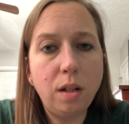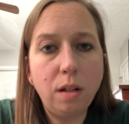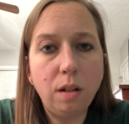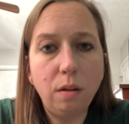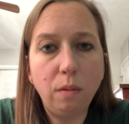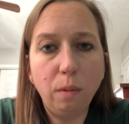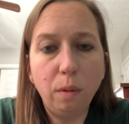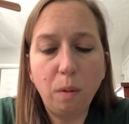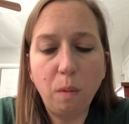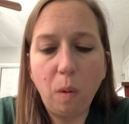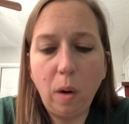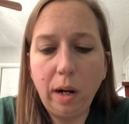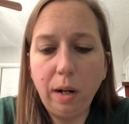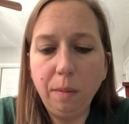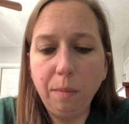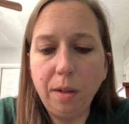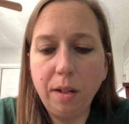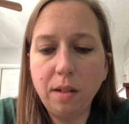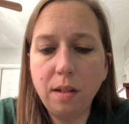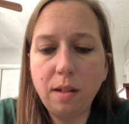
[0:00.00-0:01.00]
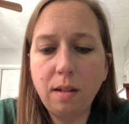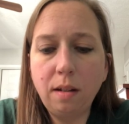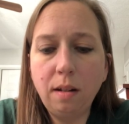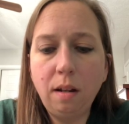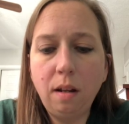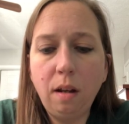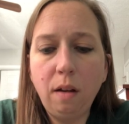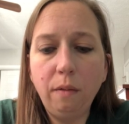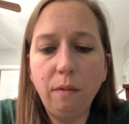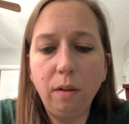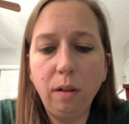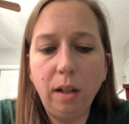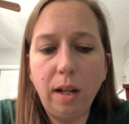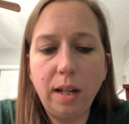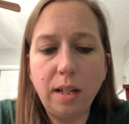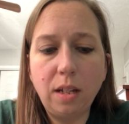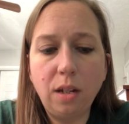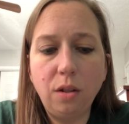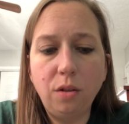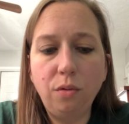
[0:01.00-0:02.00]
new requirements for
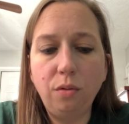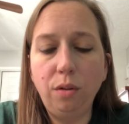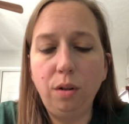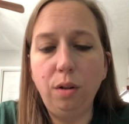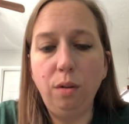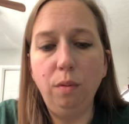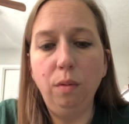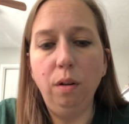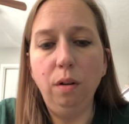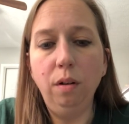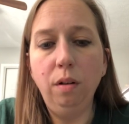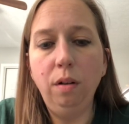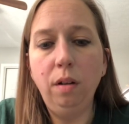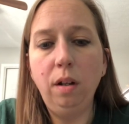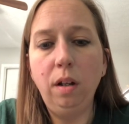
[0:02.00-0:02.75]
license renewal.